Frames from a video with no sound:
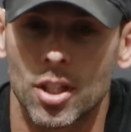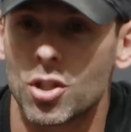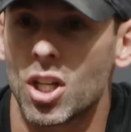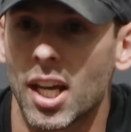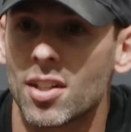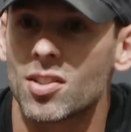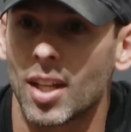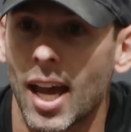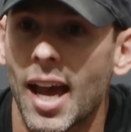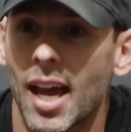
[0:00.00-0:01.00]
chance
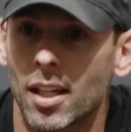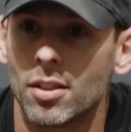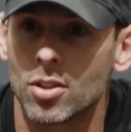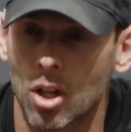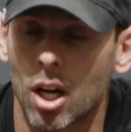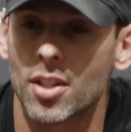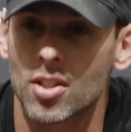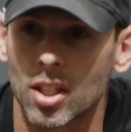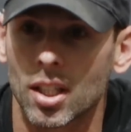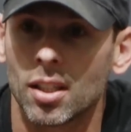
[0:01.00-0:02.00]
to add
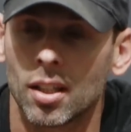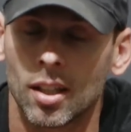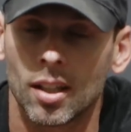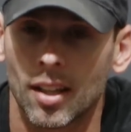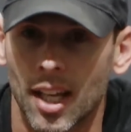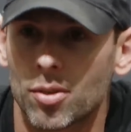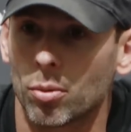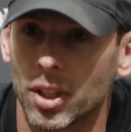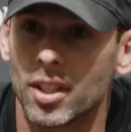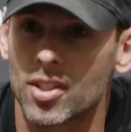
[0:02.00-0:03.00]
Chauncey, that's what
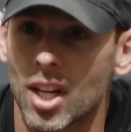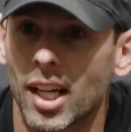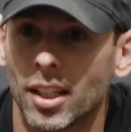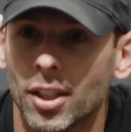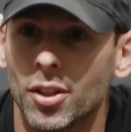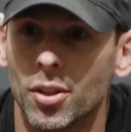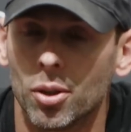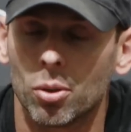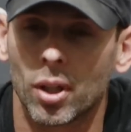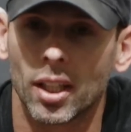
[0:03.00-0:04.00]
we decided to
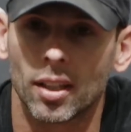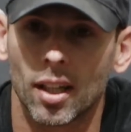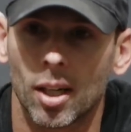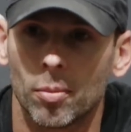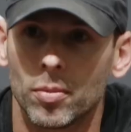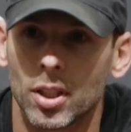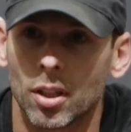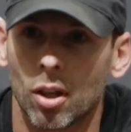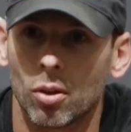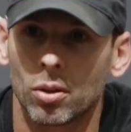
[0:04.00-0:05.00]
do. And, you
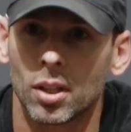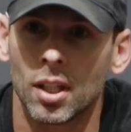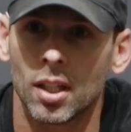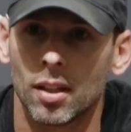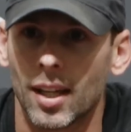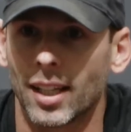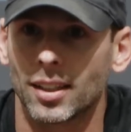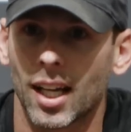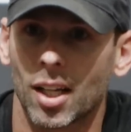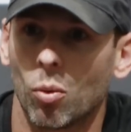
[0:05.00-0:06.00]
know,
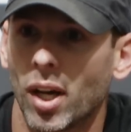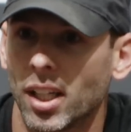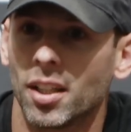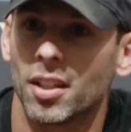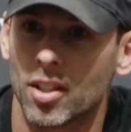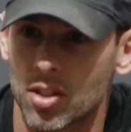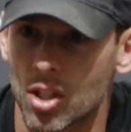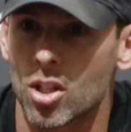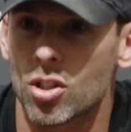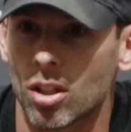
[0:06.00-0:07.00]
that kind of went into the
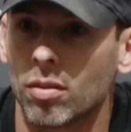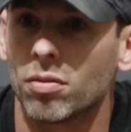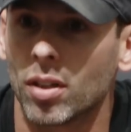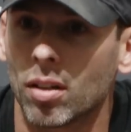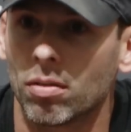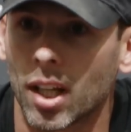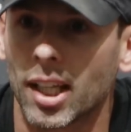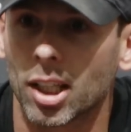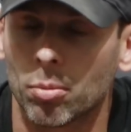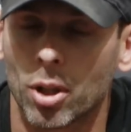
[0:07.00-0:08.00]
decision of
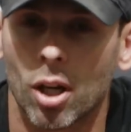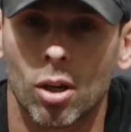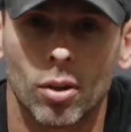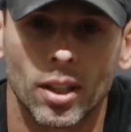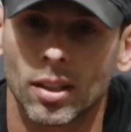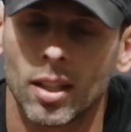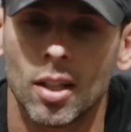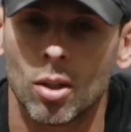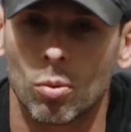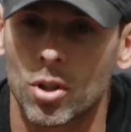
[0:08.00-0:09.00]
letting him go, and
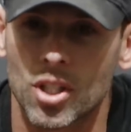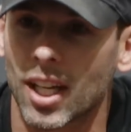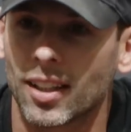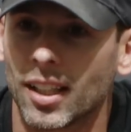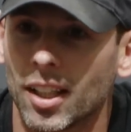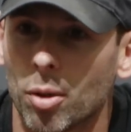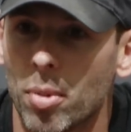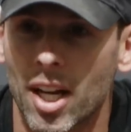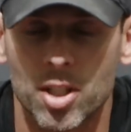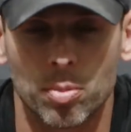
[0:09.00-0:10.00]
wish Anthony the
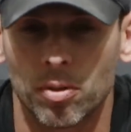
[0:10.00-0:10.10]
best,